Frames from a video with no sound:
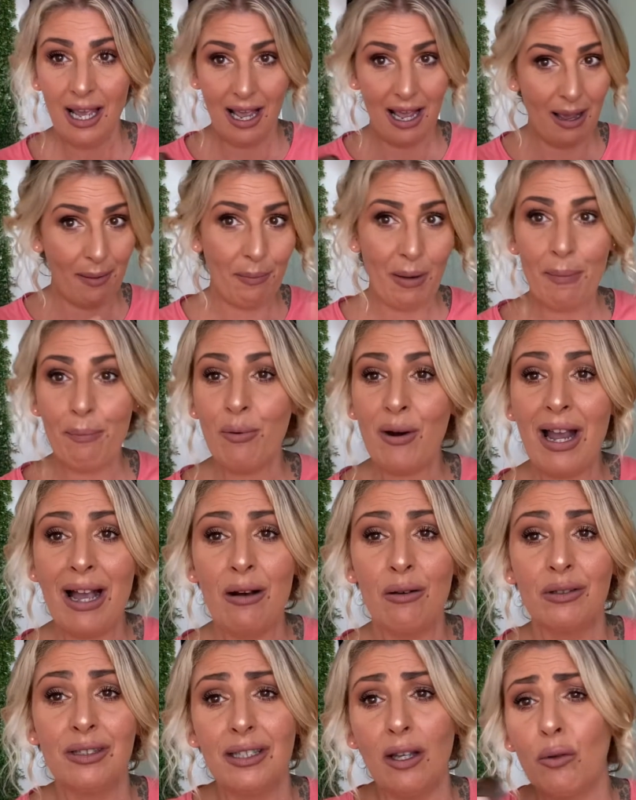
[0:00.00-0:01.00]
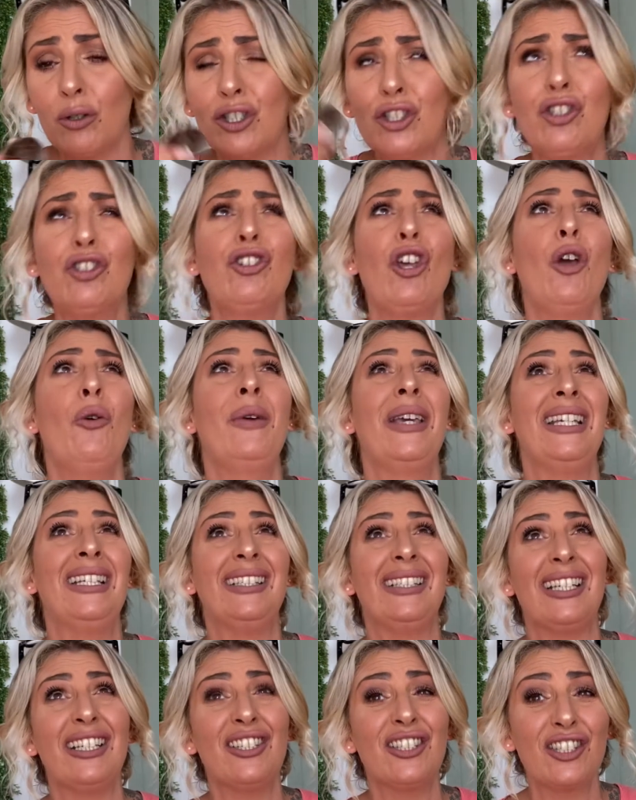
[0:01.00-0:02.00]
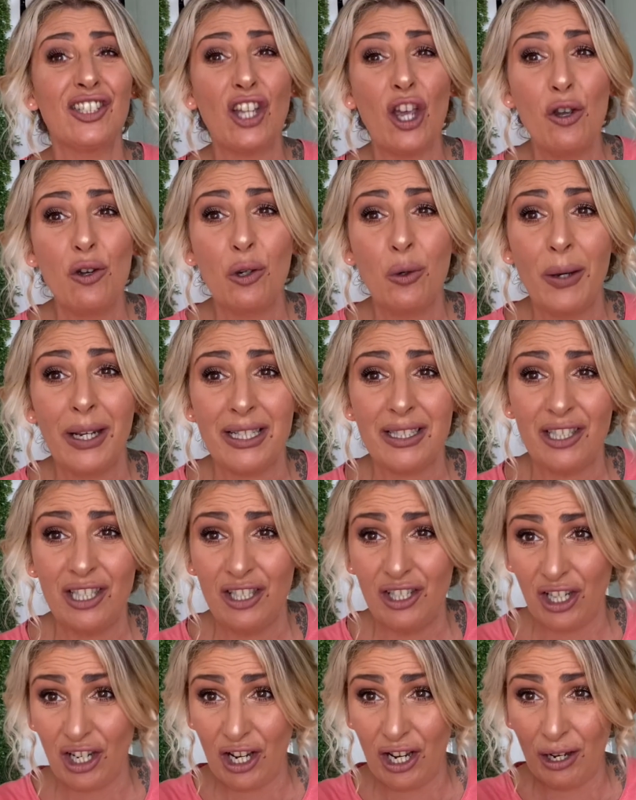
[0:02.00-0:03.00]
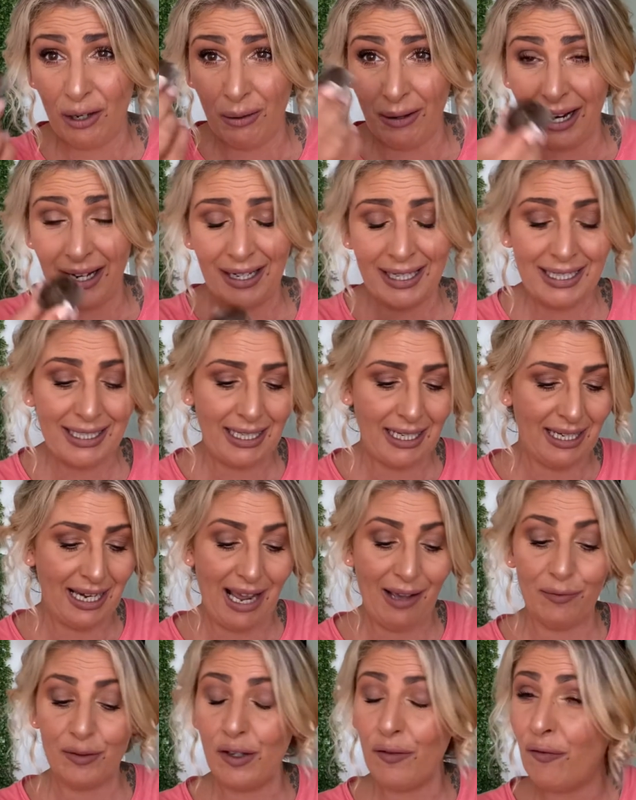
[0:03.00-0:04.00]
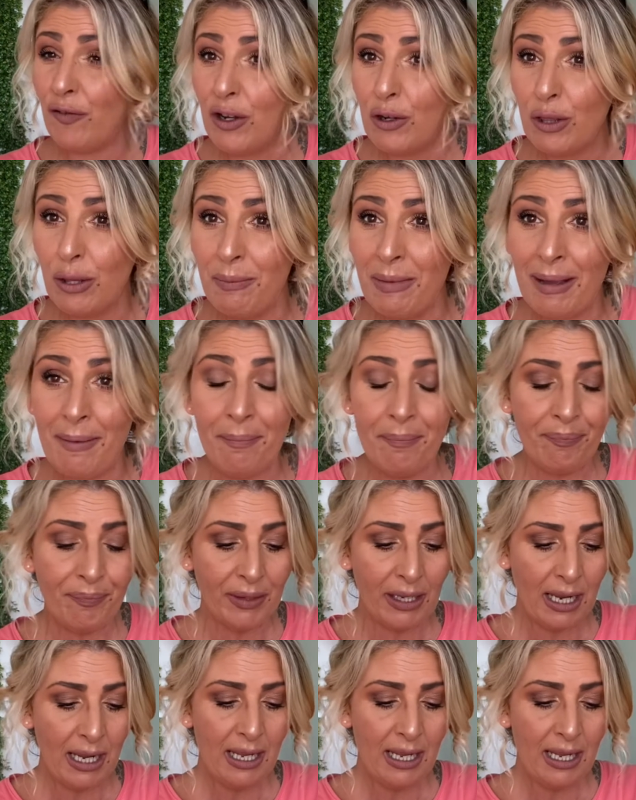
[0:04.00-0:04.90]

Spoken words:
And my brows, so easy, so quick to do. And I didn't have to fill them in.